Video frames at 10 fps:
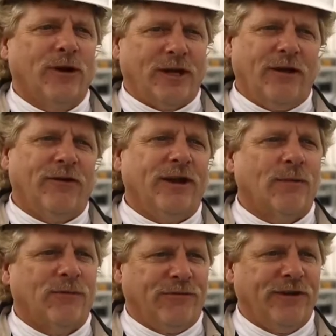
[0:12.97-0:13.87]
Mark Henry, and
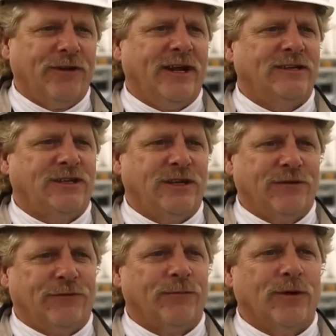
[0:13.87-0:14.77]
I'm a field
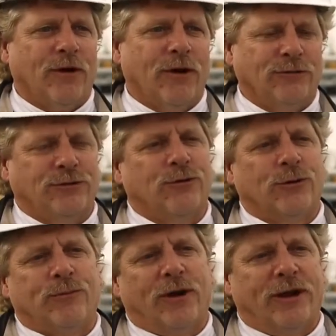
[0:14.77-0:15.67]
engineer from McCarl's
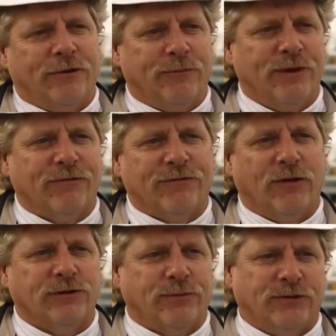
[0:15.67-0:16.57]
Incorporated in Beaver Falls,